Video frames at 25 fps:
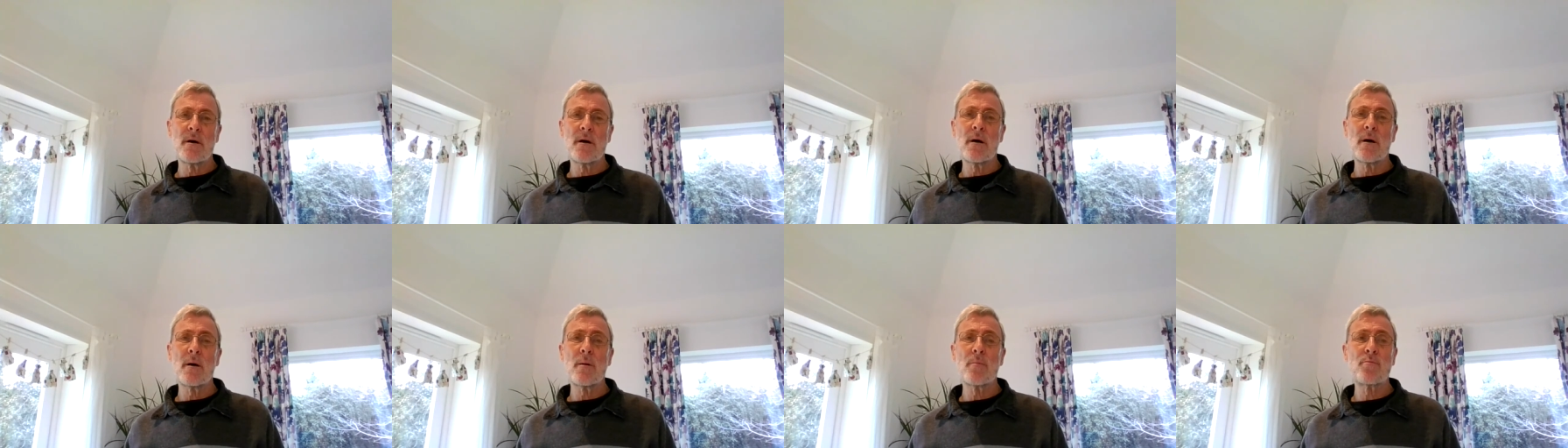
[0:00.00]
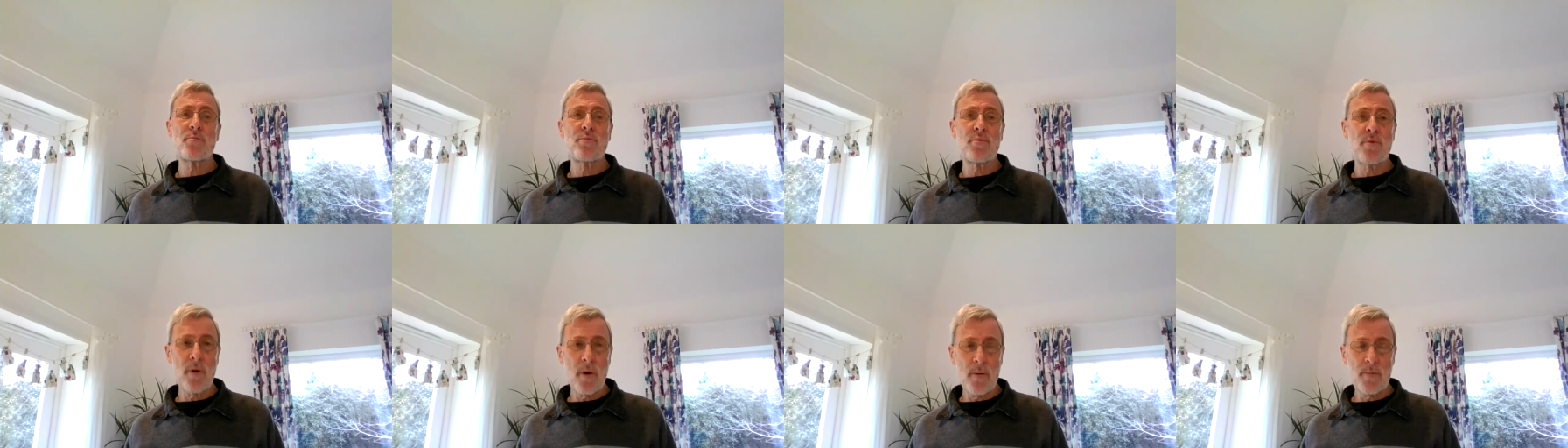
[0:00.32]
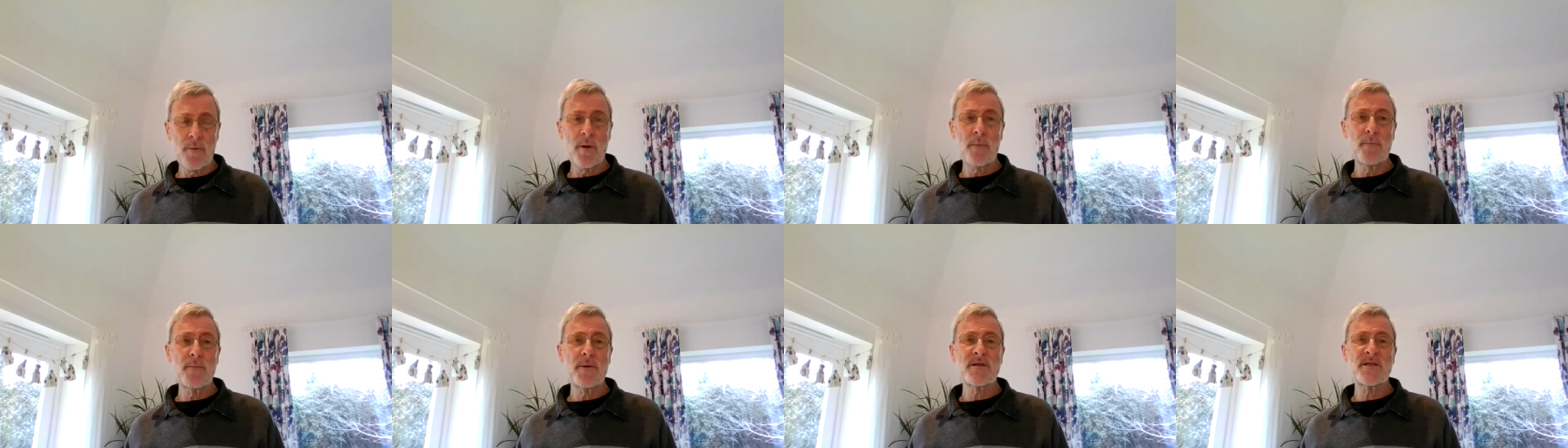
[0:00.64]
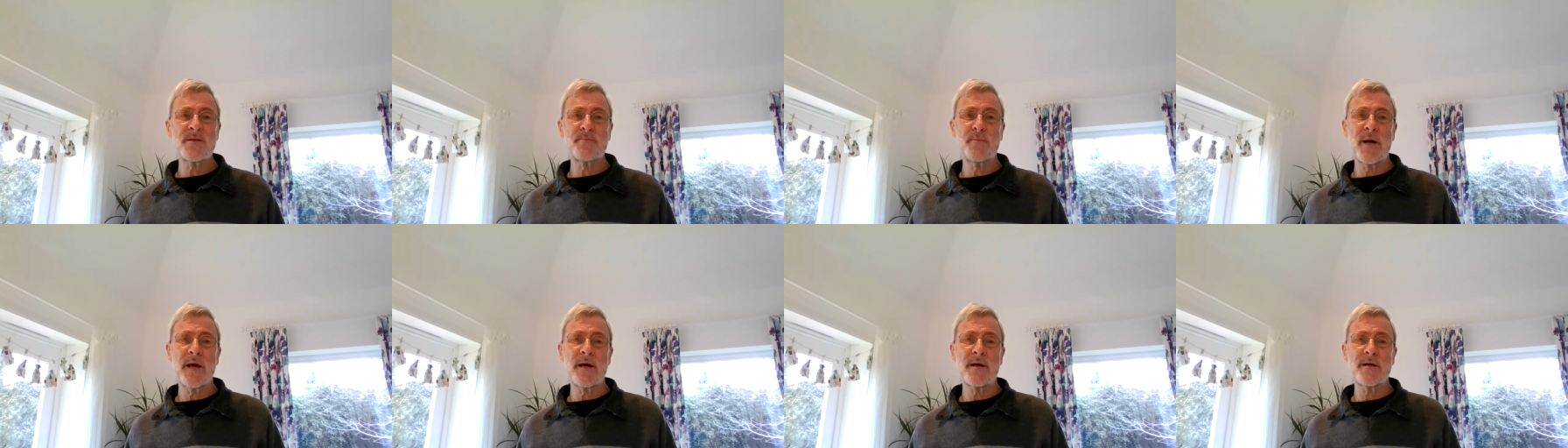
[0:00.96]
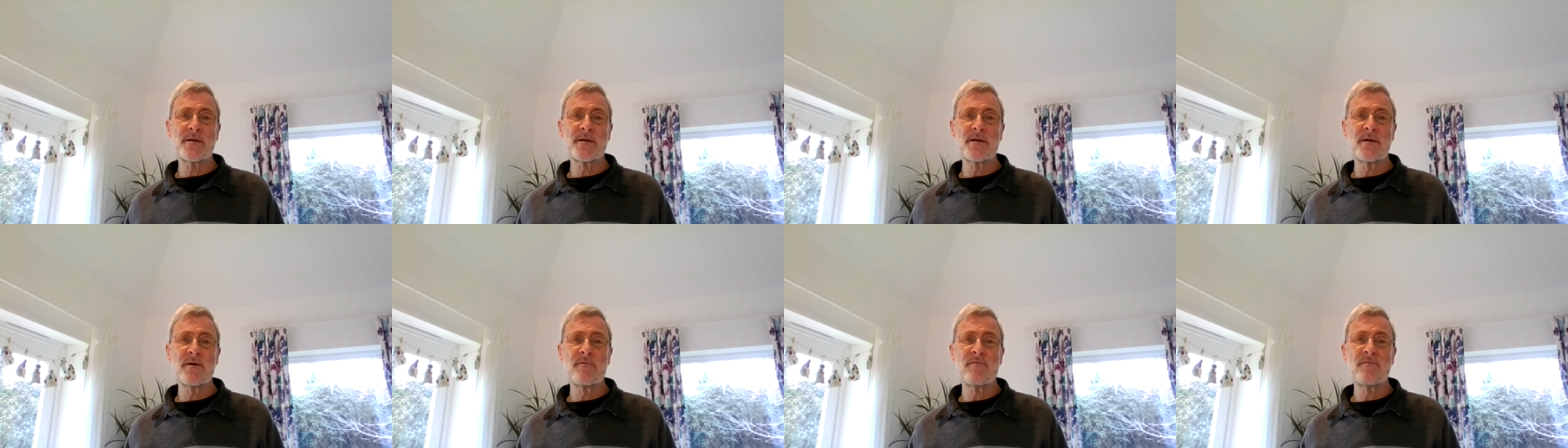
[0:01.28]
a proper
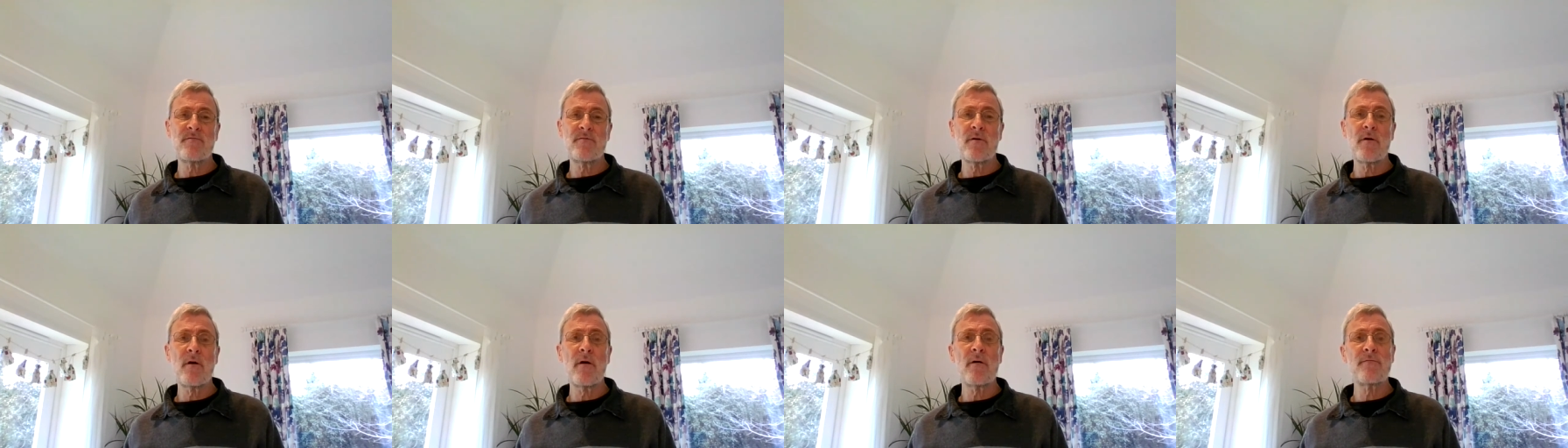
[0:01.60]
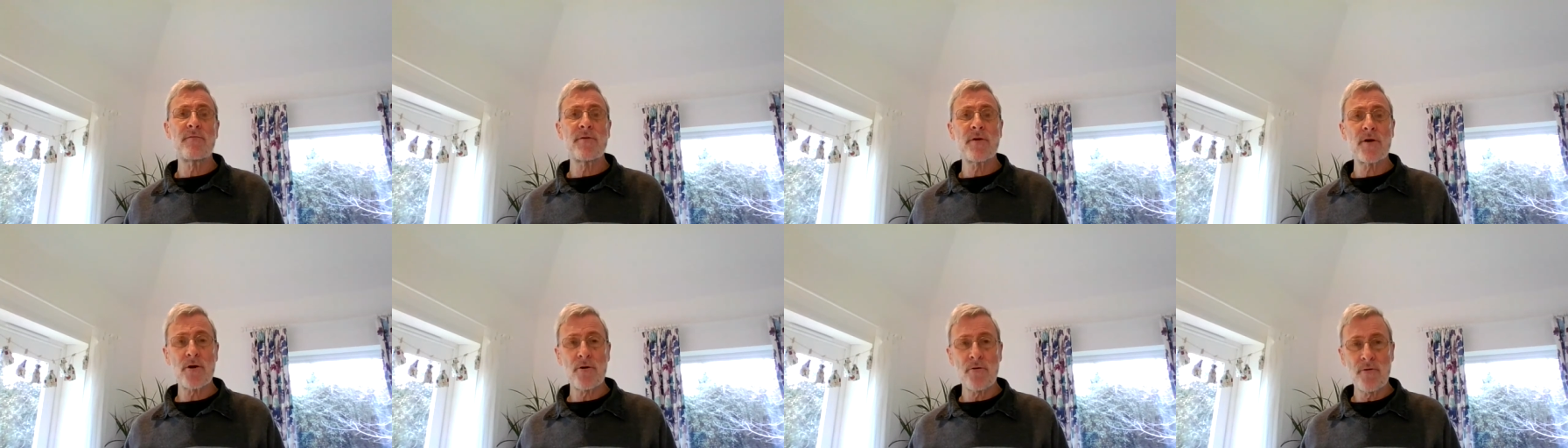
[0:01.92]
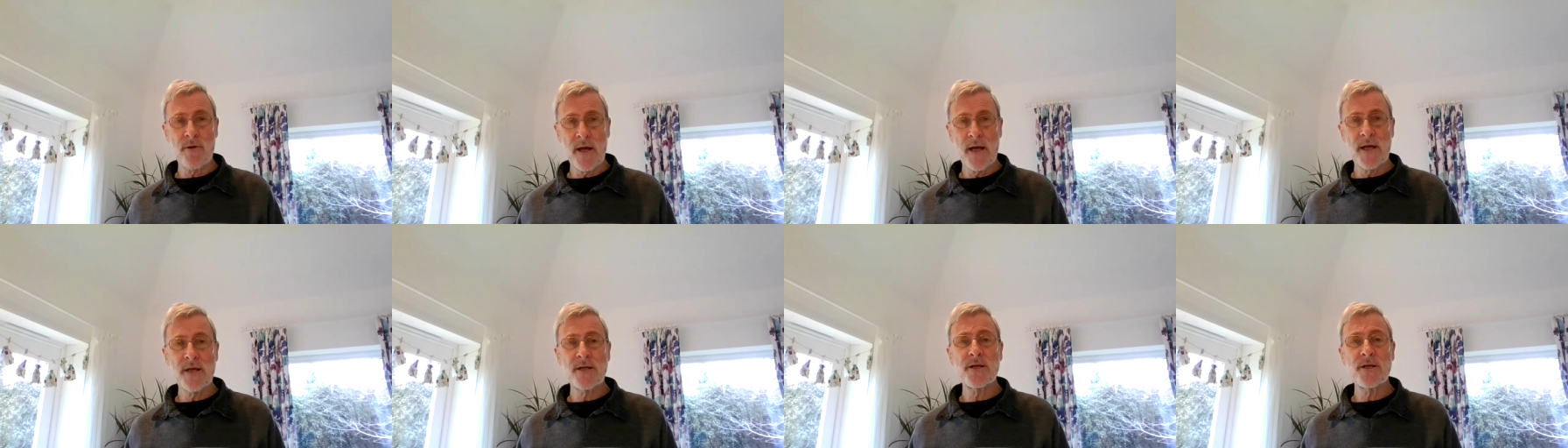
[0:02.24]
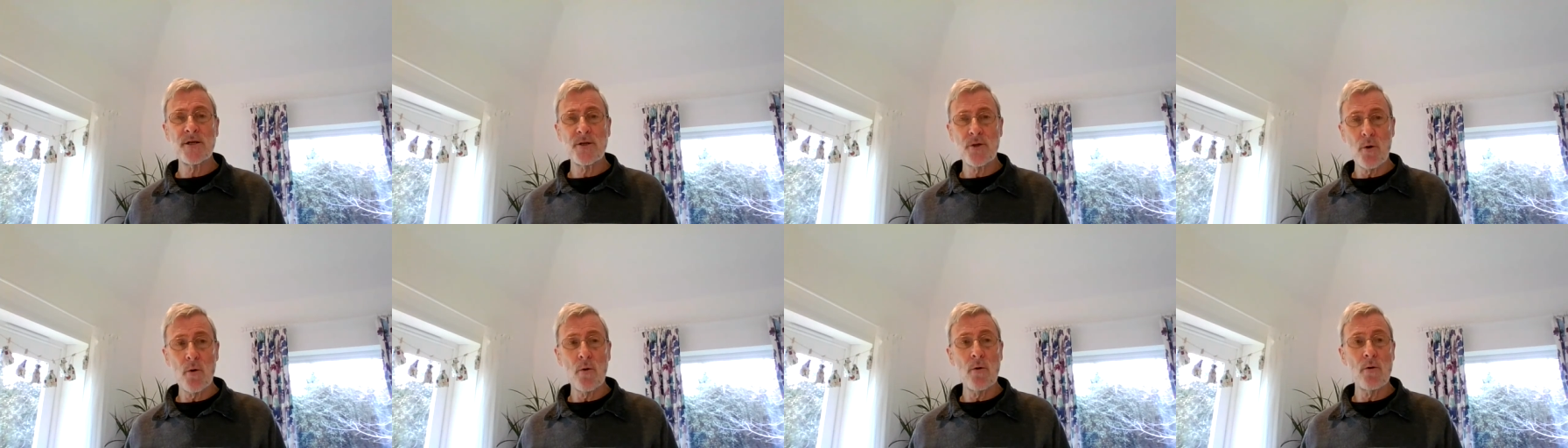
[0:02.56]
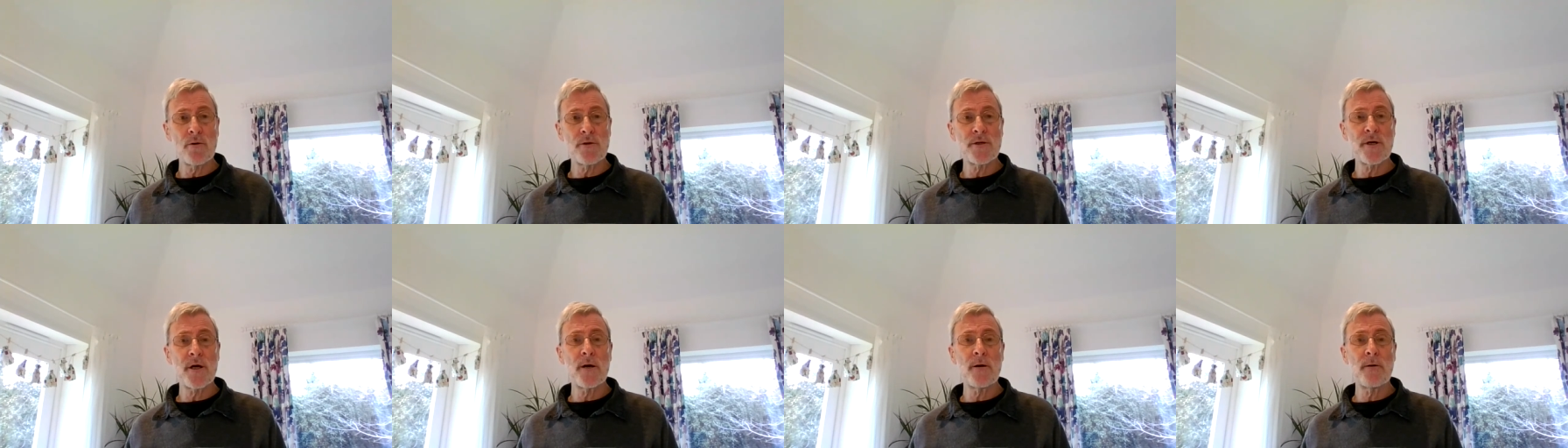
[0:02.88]
perspective of the created
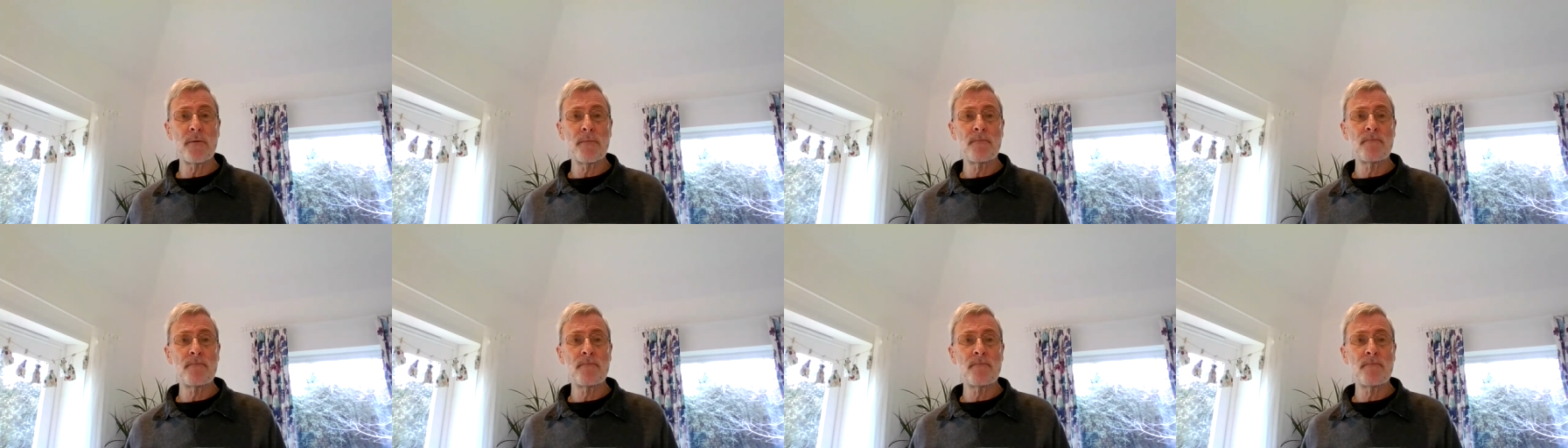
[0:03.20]
order,